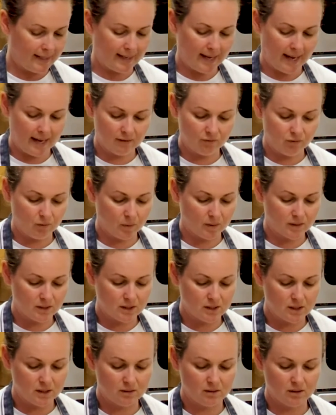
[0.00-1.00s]
Again, if you
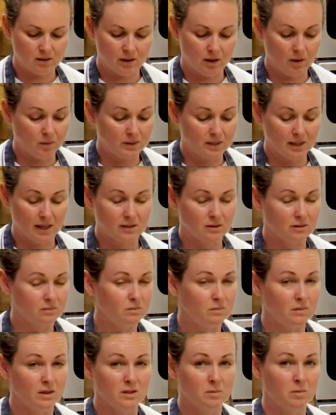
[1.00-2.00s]
wanted to, you can always add
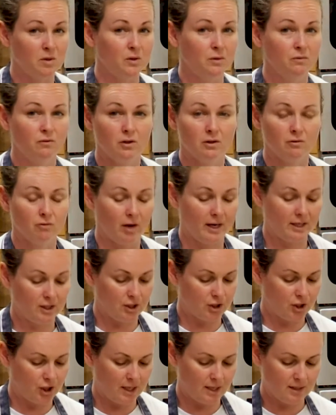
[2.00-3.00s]
a spoonful of
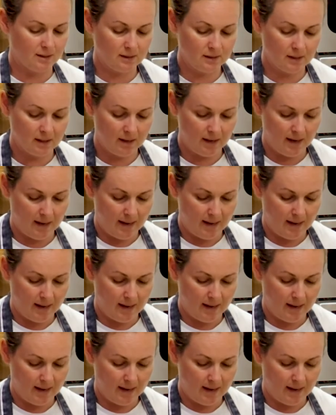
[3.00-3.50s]
grated cheese